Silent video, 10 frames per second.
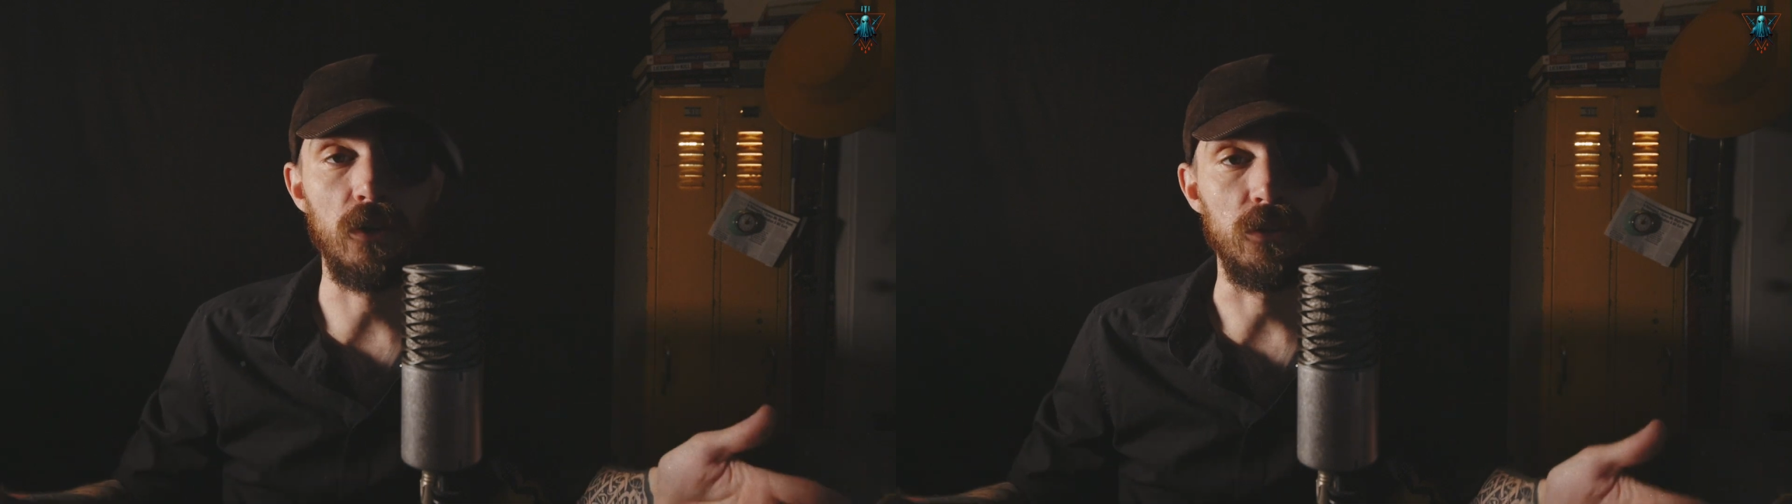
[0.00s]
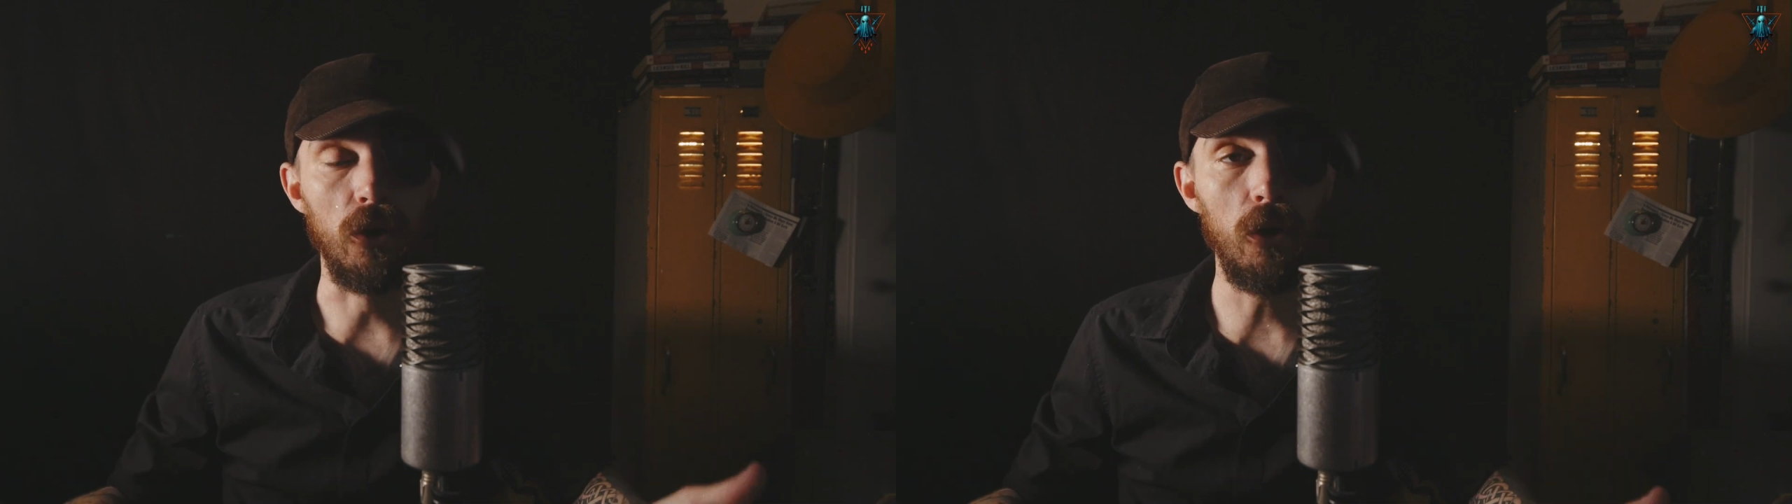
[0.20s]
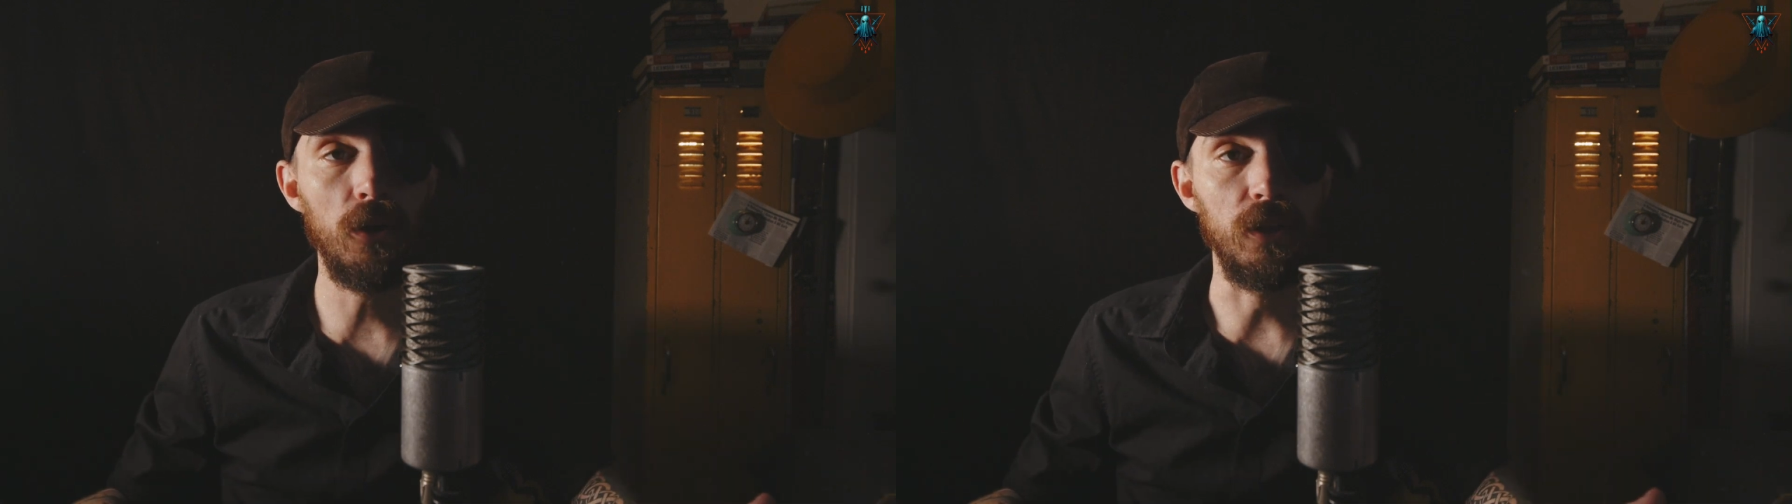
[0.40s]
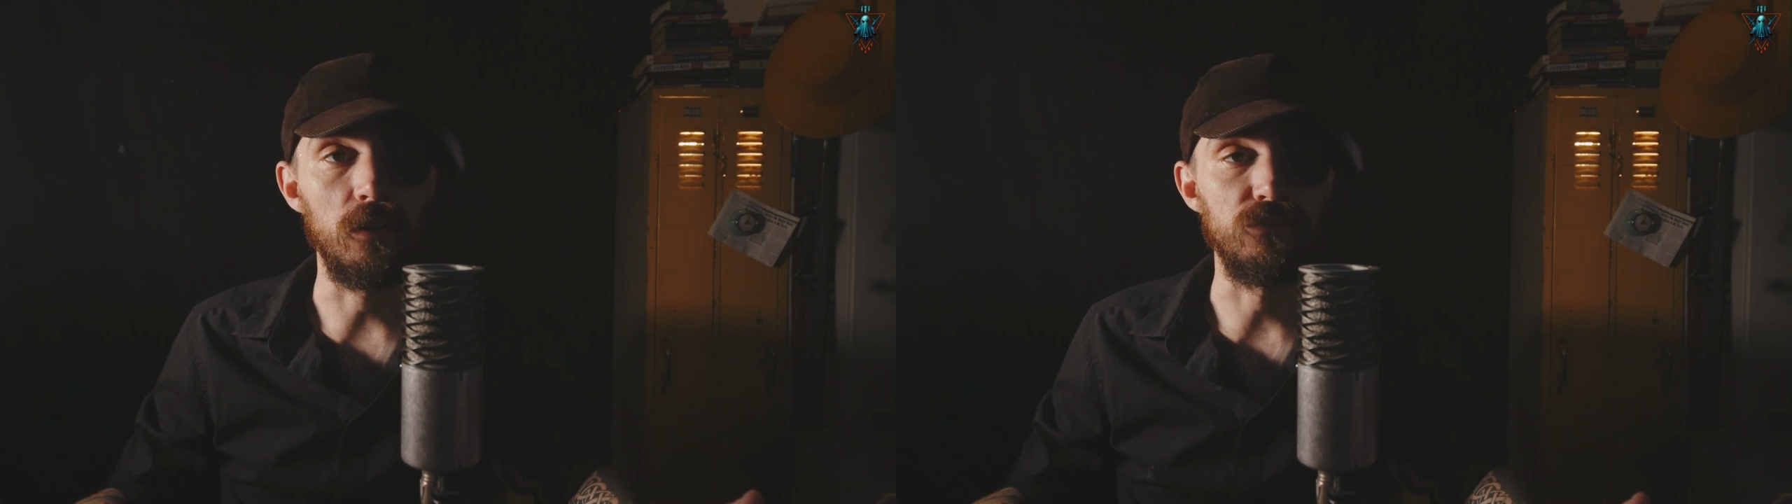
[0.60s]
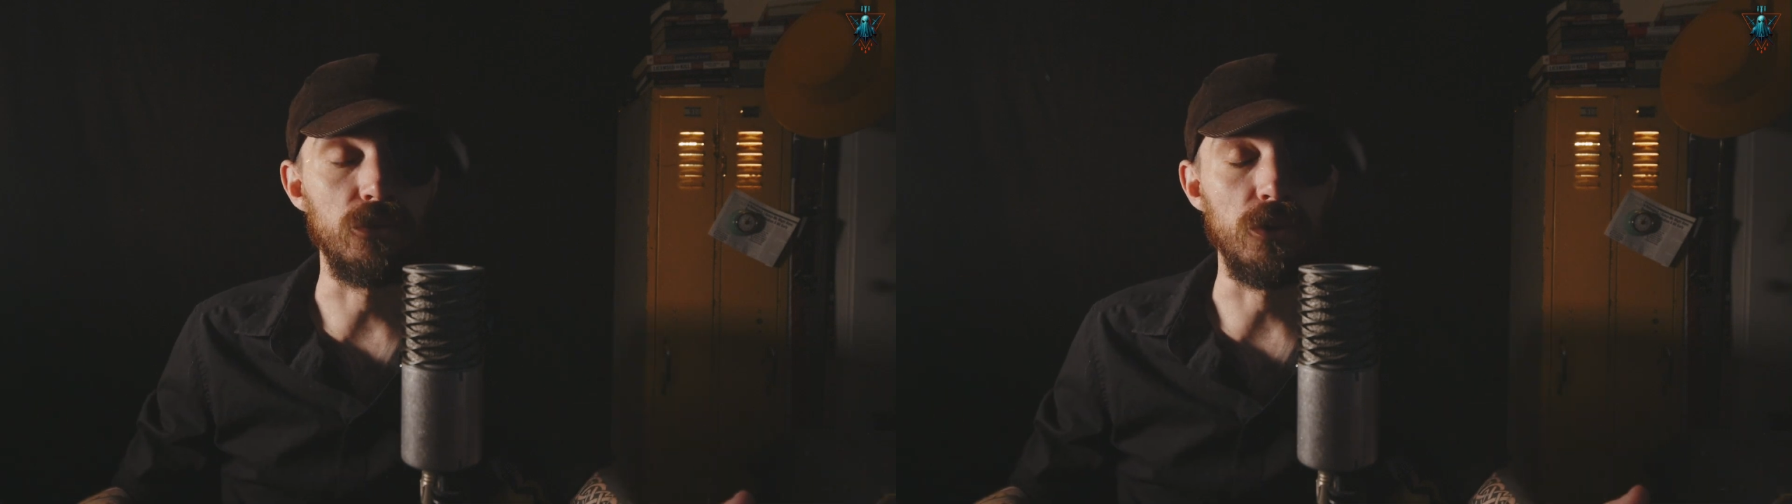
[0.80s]

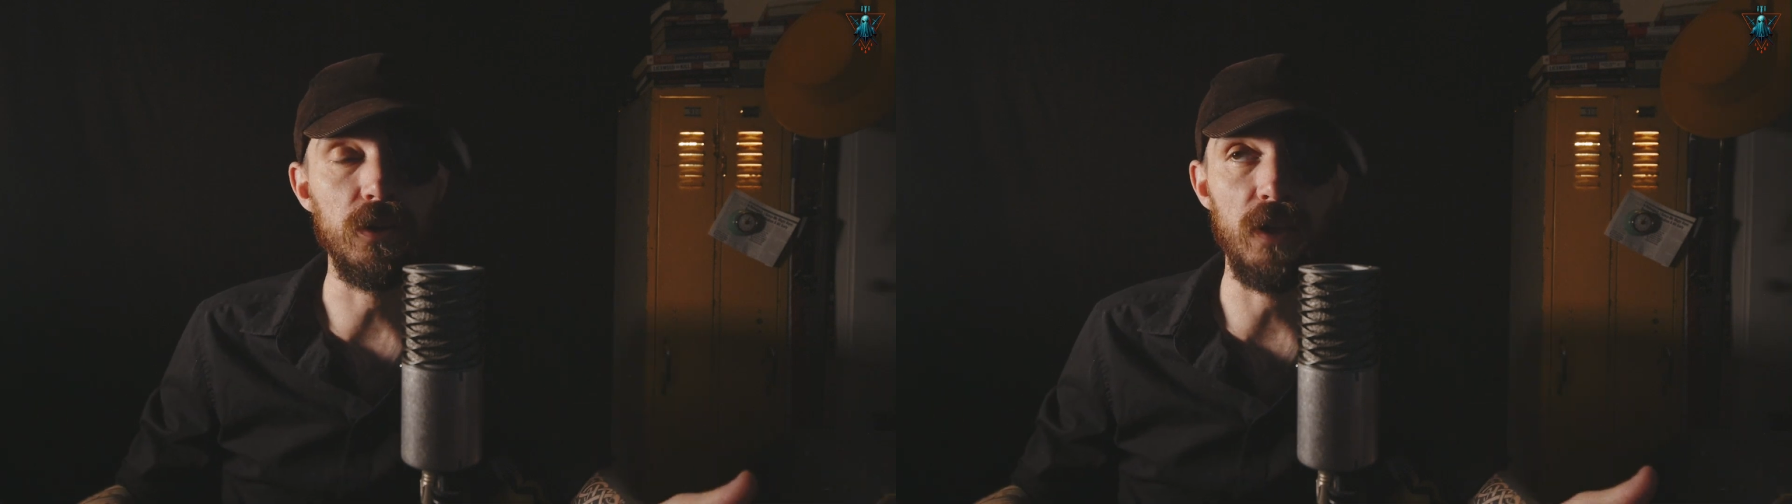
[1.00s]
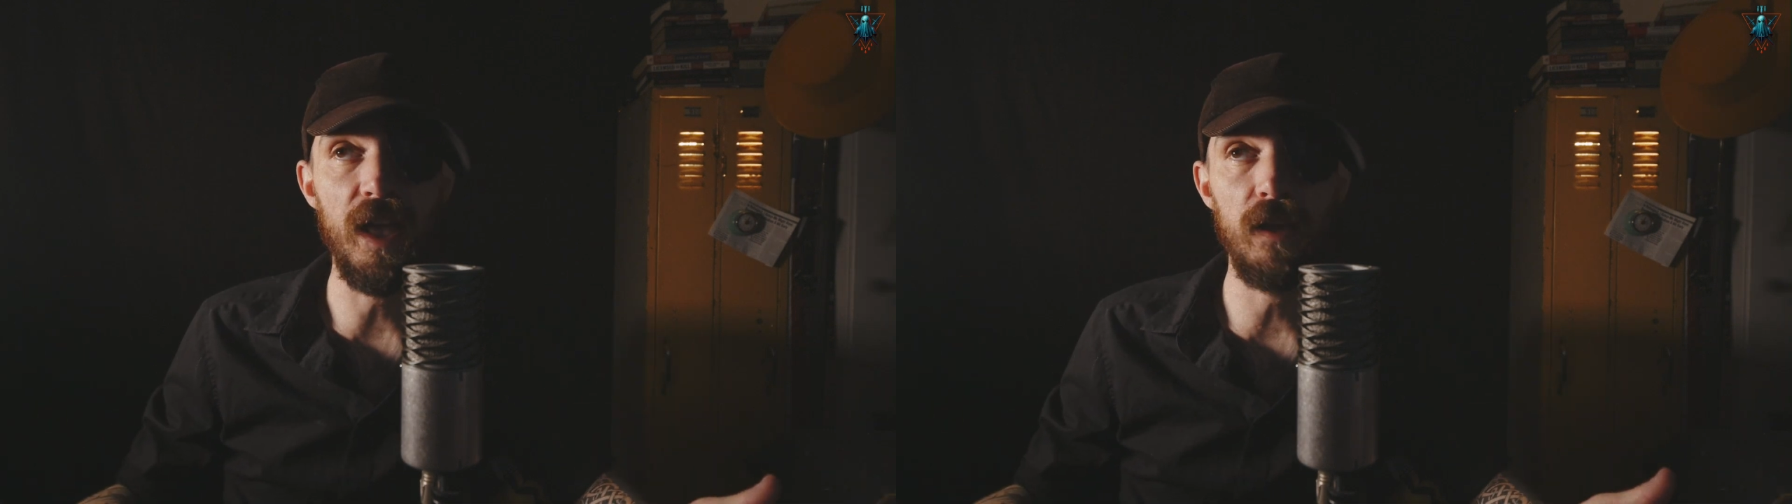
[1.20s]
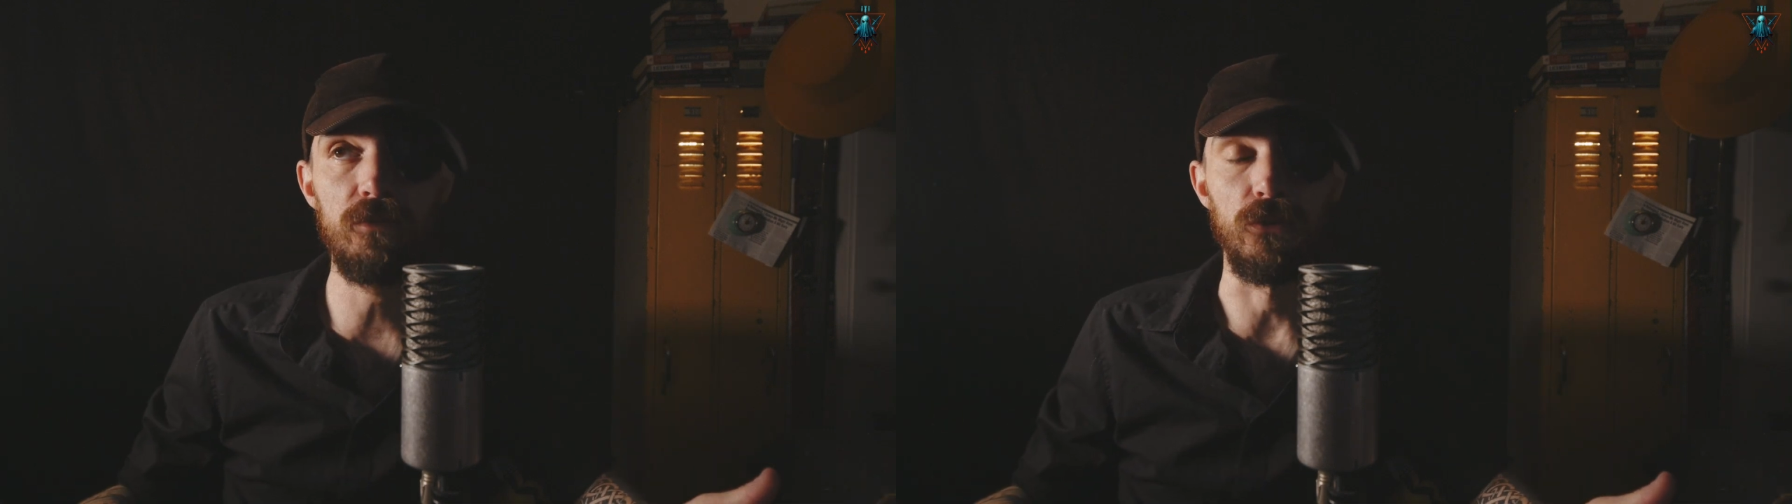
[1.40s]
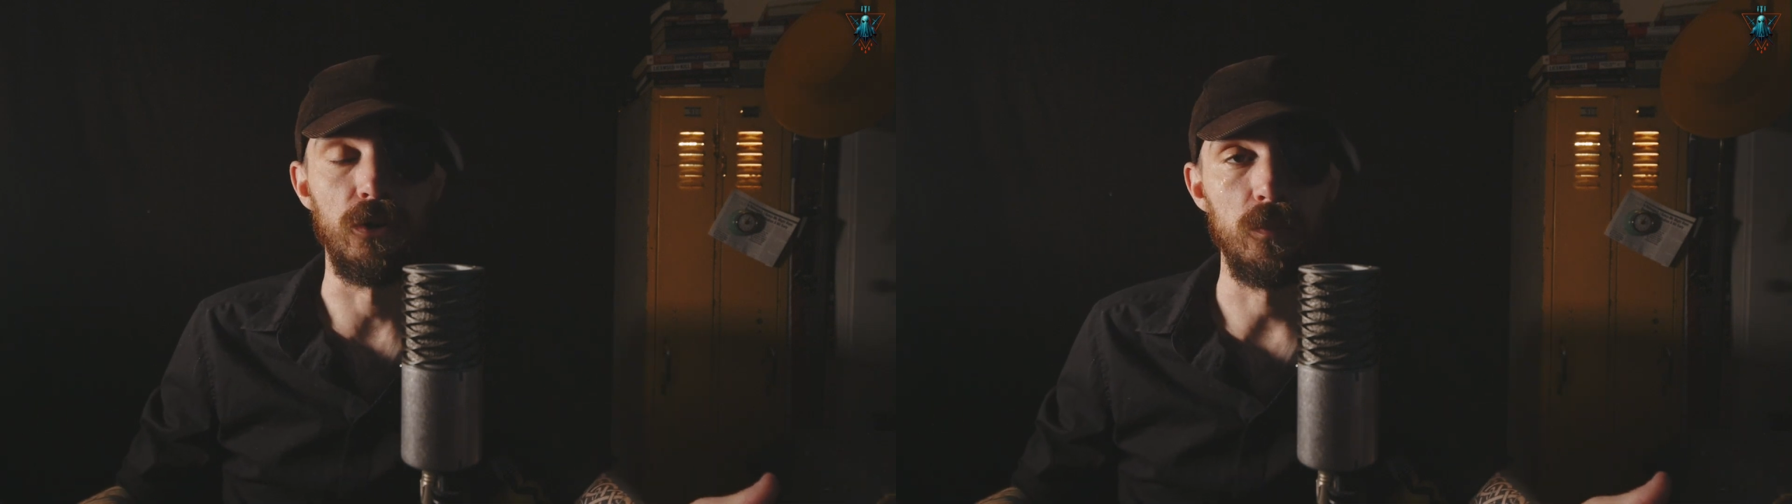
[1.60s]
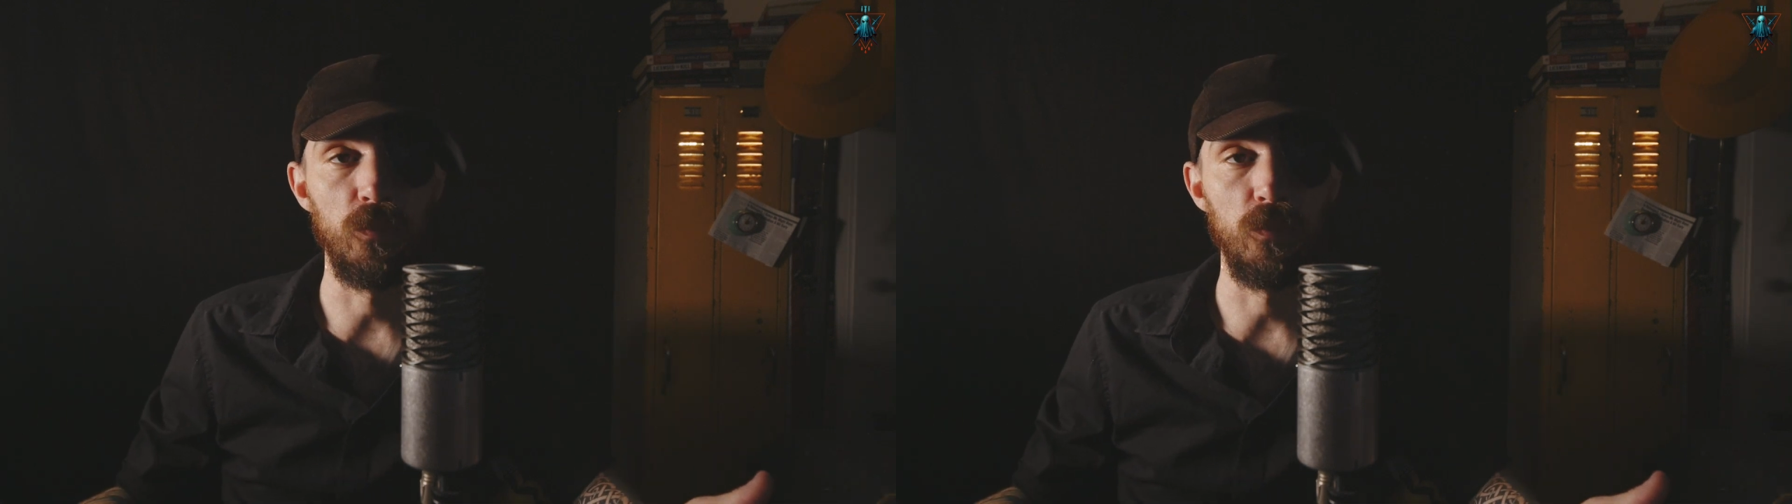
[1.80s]
Tartaria forever,